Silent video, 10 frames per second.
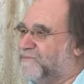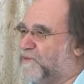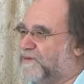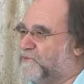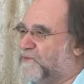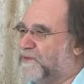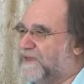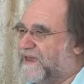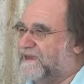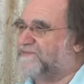But what we
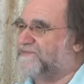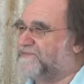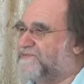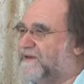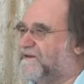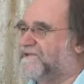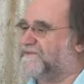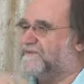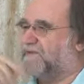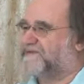can do now
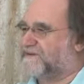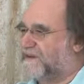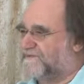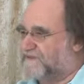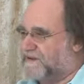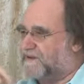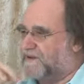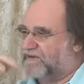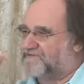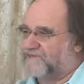is that there's enough
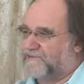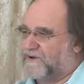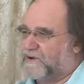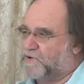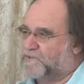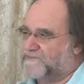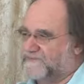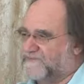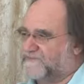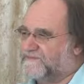income from our own
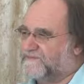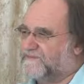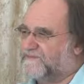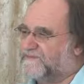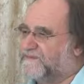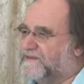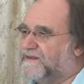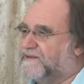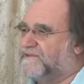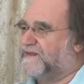businesses
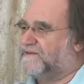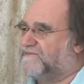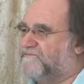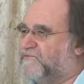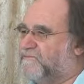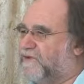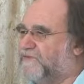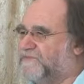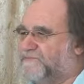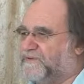that for
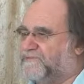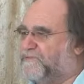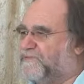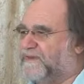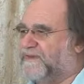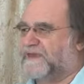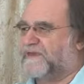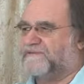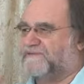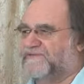most people, they
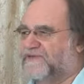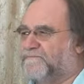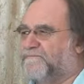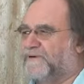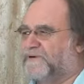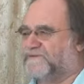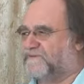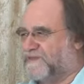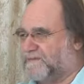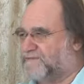get some part
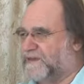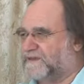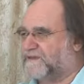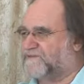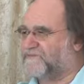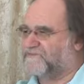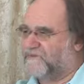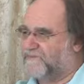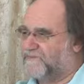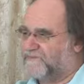of their monies
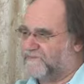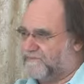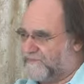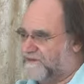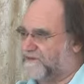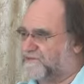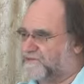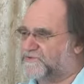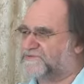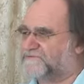from the
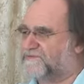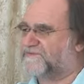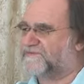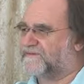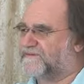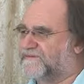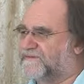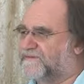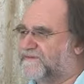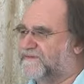community business,
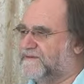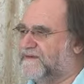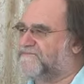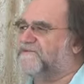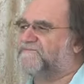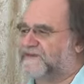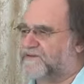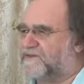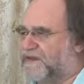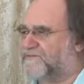even if they're
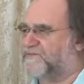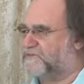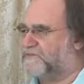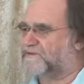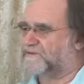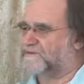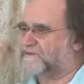going out to work.